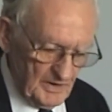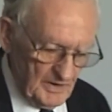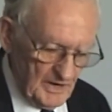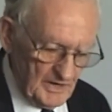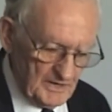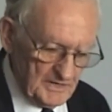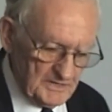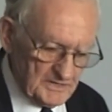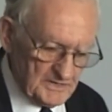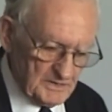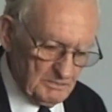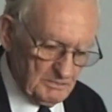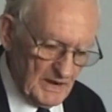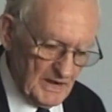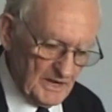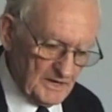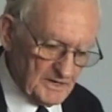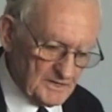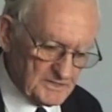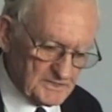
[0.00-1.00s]
and he
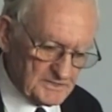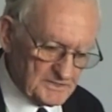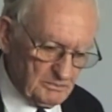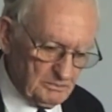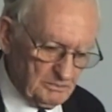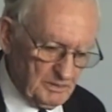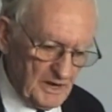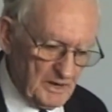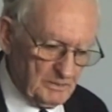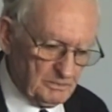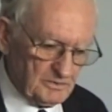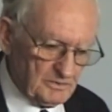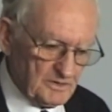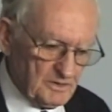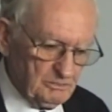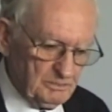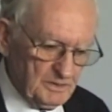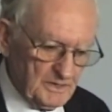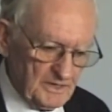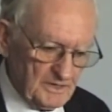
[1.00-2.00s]
demanded some paper and
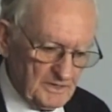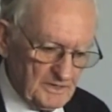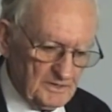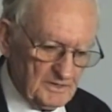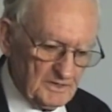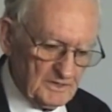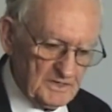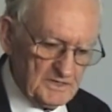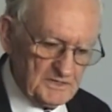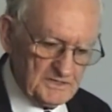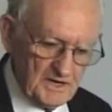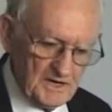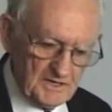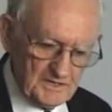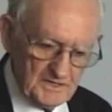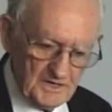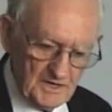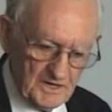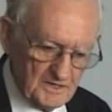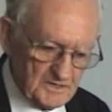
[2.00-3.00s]
a pen, and he
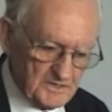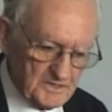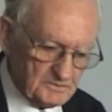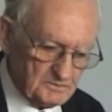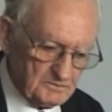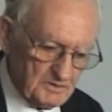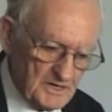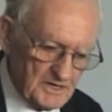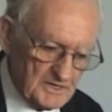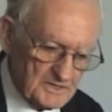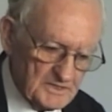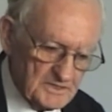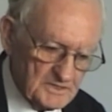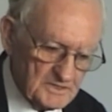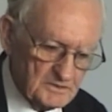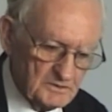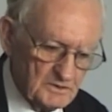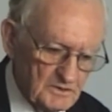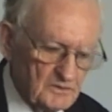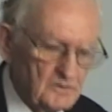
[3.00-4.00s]
sat down to write
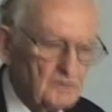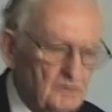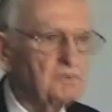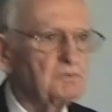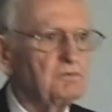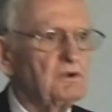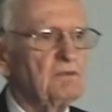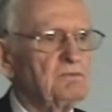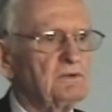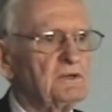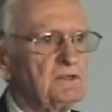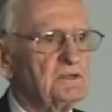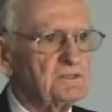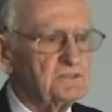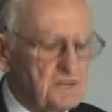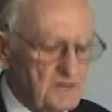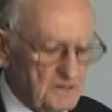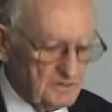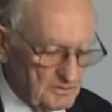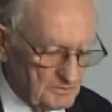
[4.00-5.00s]
to a Luftwaffe
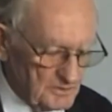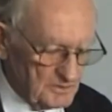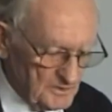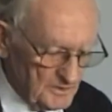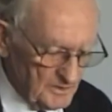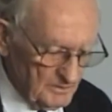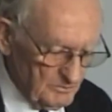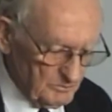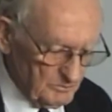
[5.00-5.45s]
general